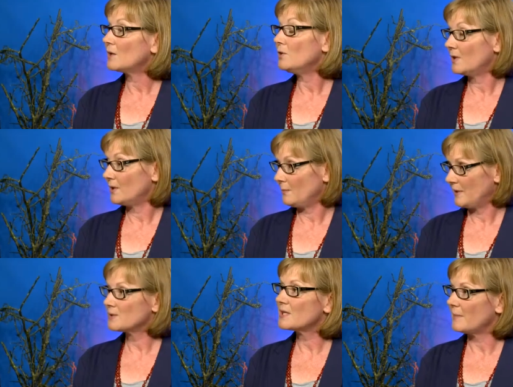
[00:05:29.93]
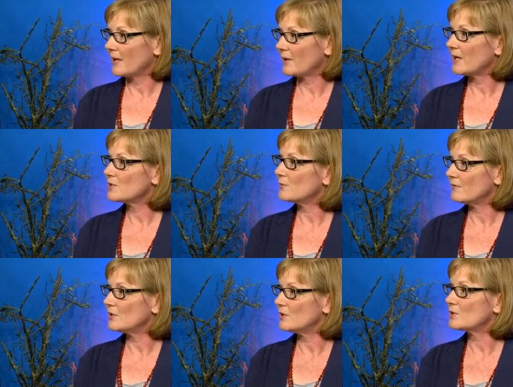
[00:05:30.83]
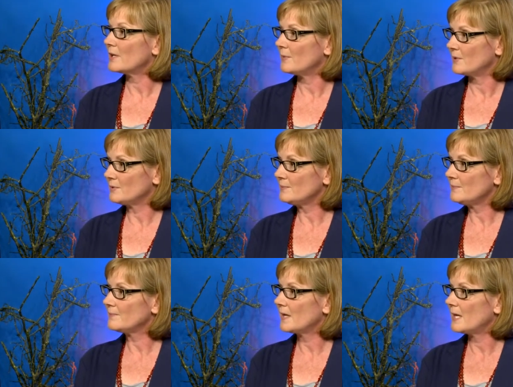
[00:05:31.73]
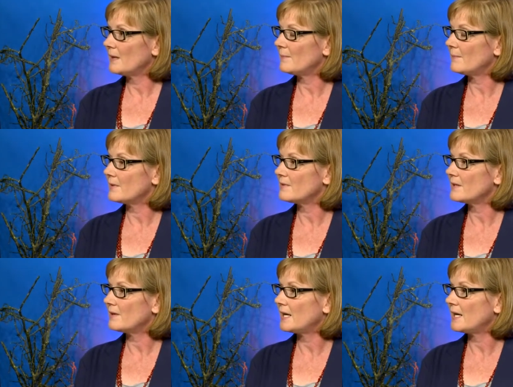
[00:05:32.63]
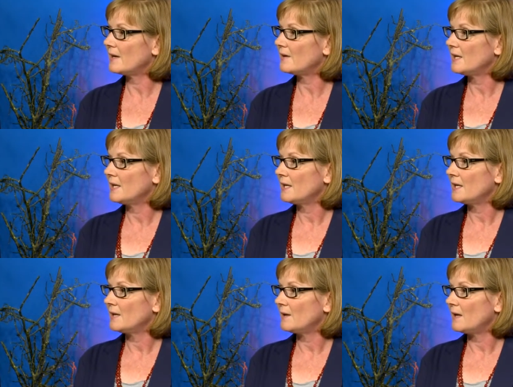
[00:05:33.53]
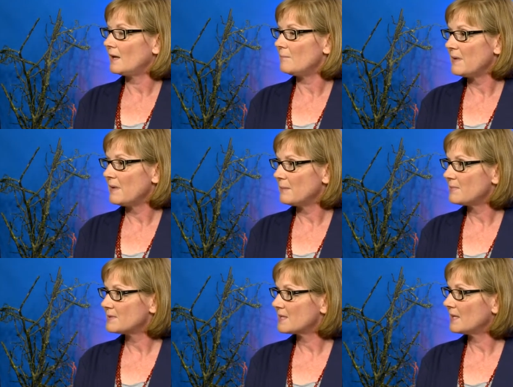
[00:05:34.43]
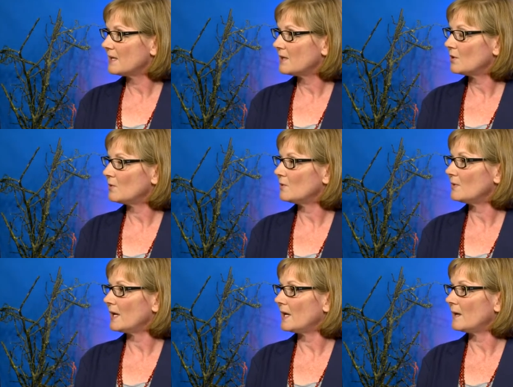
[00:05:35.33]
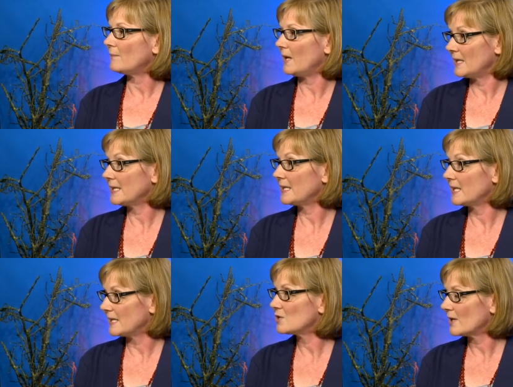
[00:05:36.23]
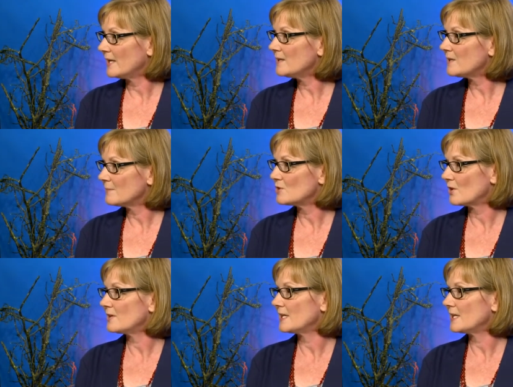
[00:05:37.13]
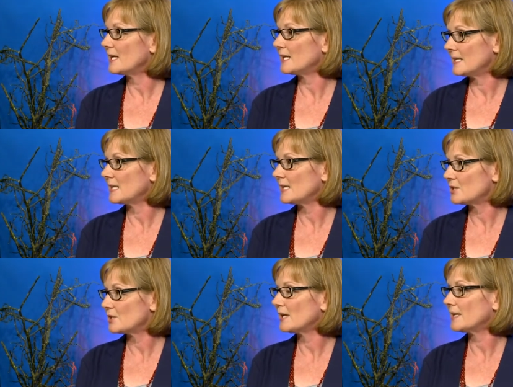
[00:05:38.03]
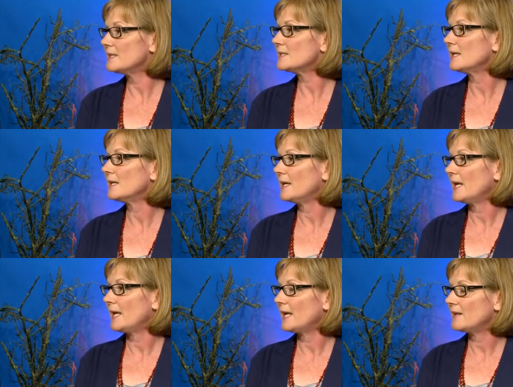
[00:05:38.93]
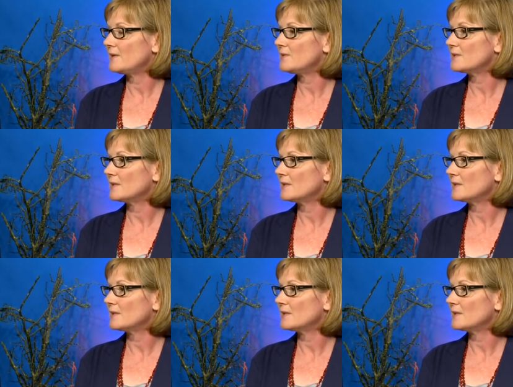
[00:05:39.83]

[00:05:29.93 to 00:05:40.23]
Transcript: You can appeal to the Migration Review Tribunal. There are members there who are legally trained, the majority are legally trained, and